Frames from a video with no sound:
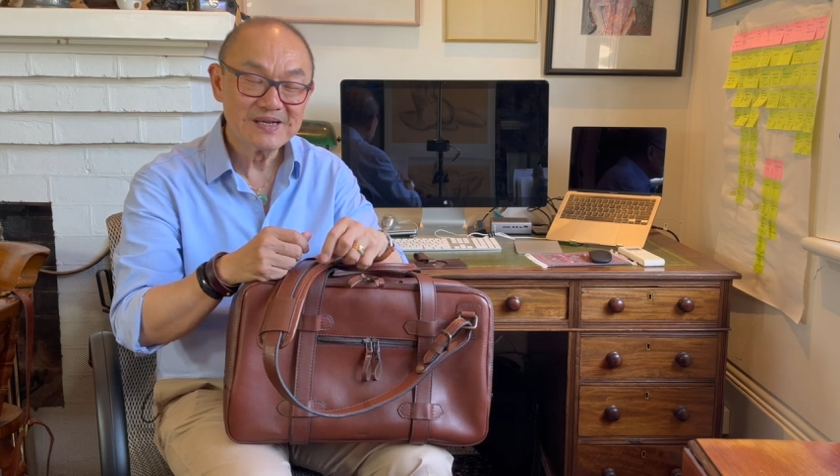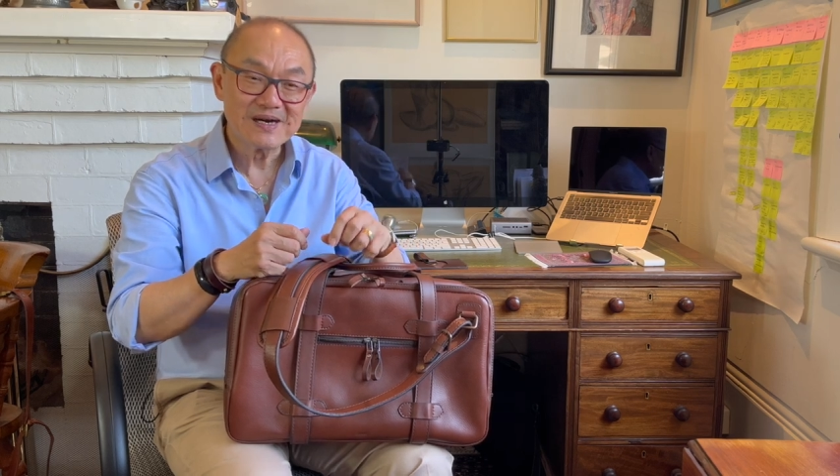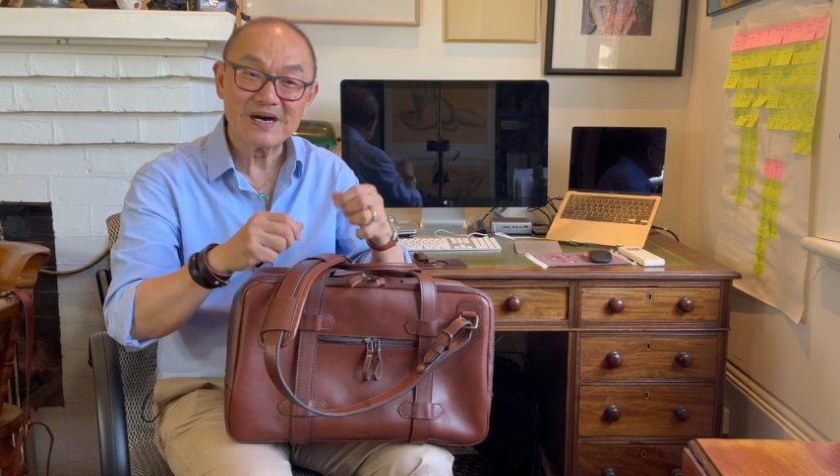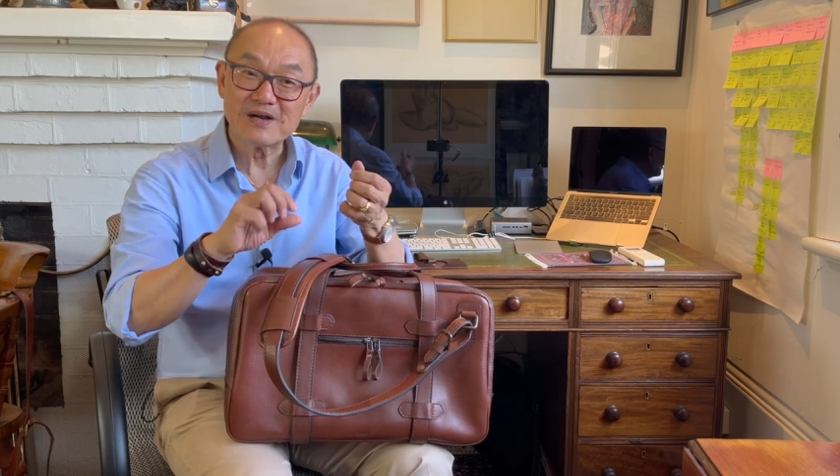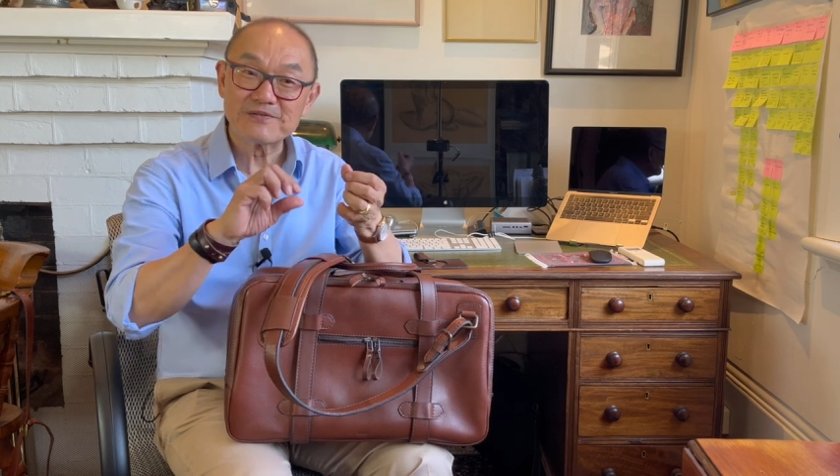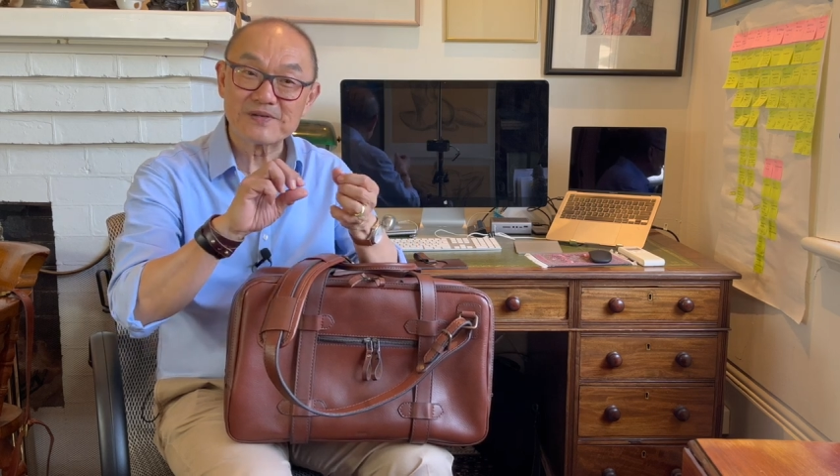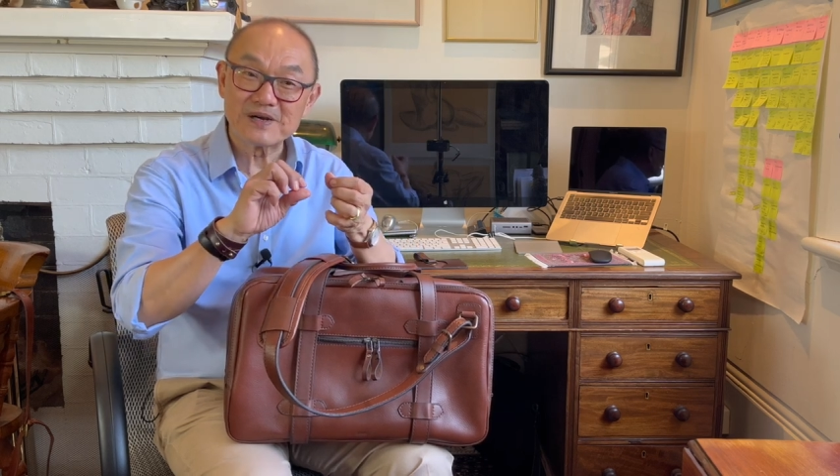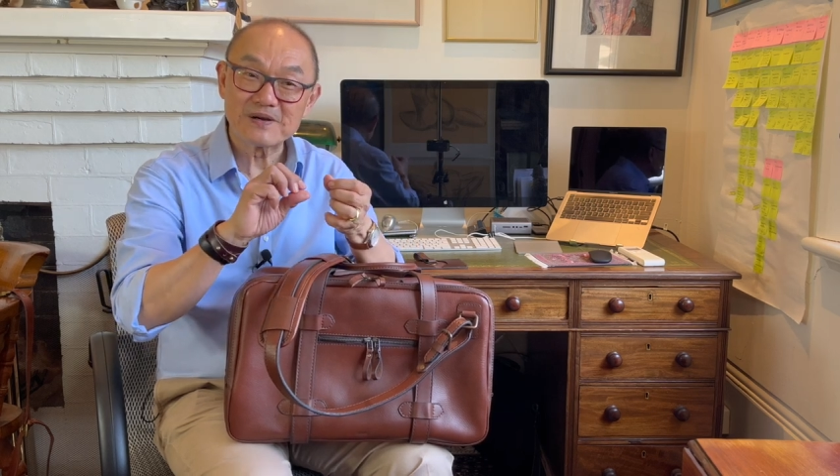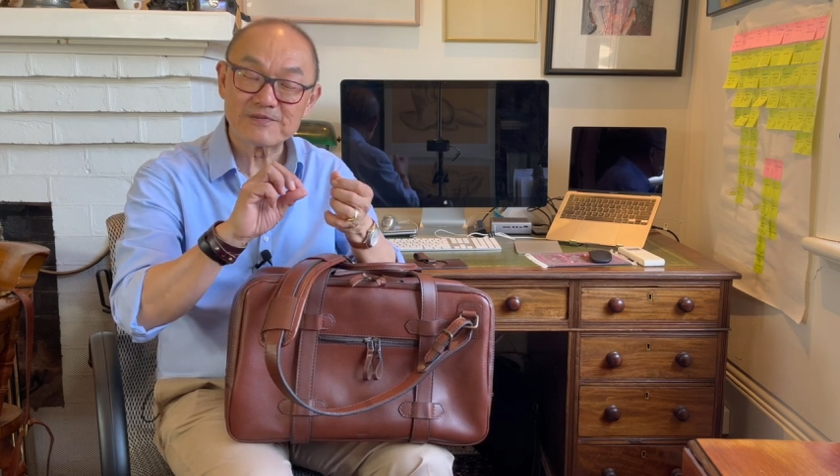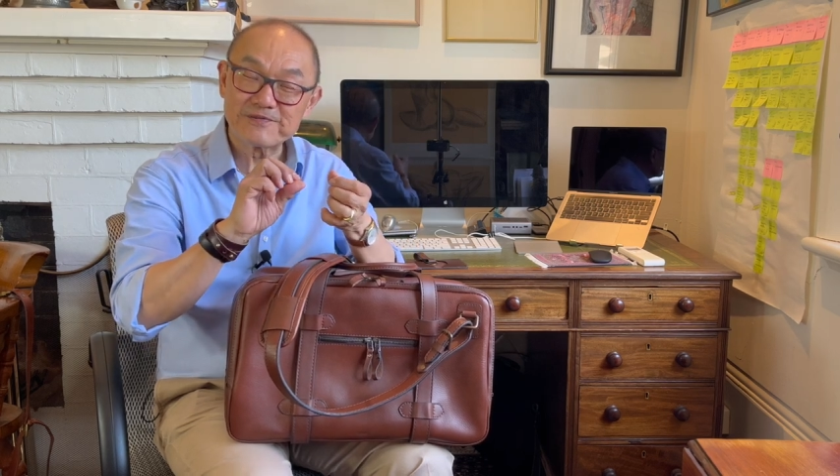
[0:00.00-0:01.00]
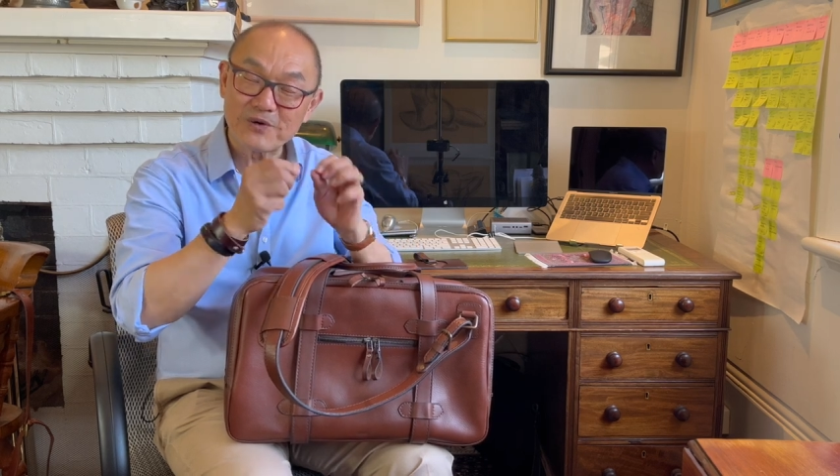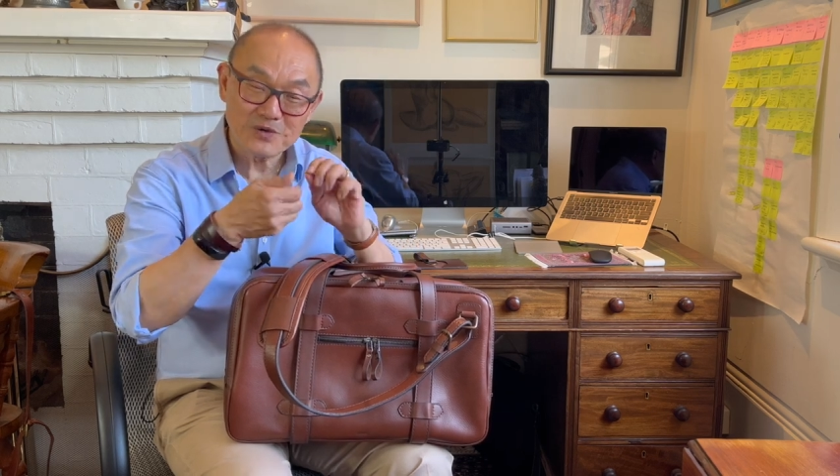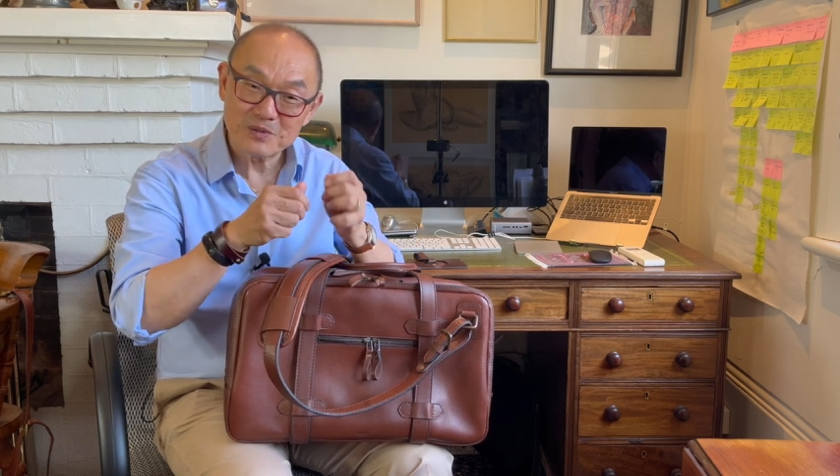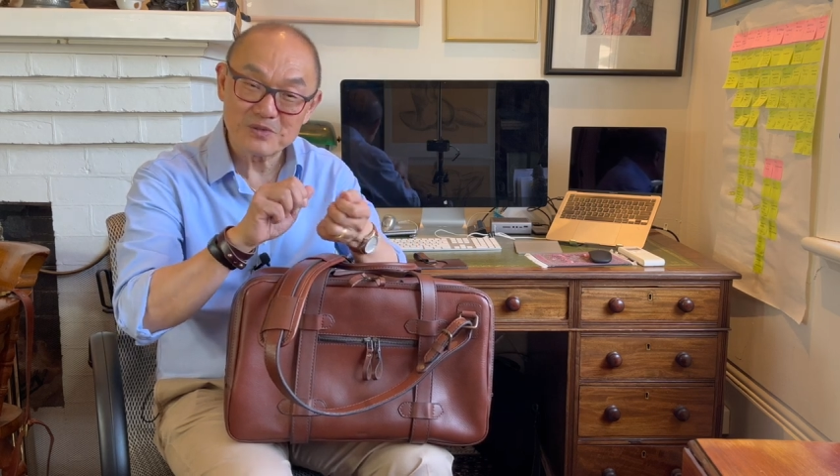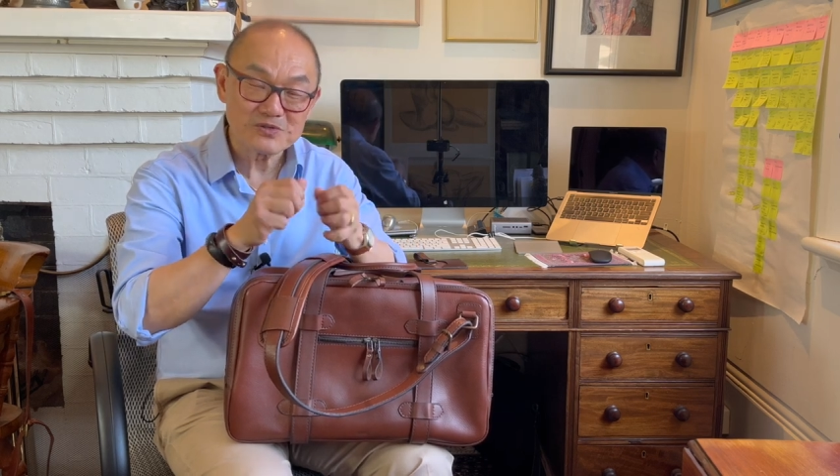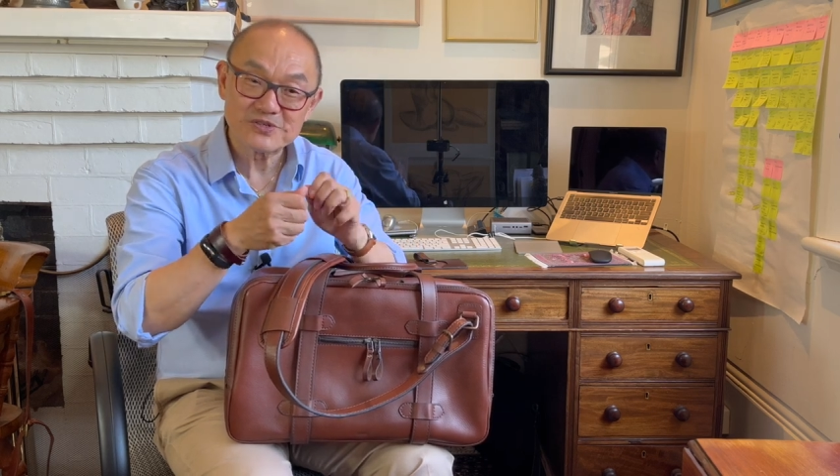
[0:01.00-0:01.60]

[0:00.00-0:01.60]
I have foldable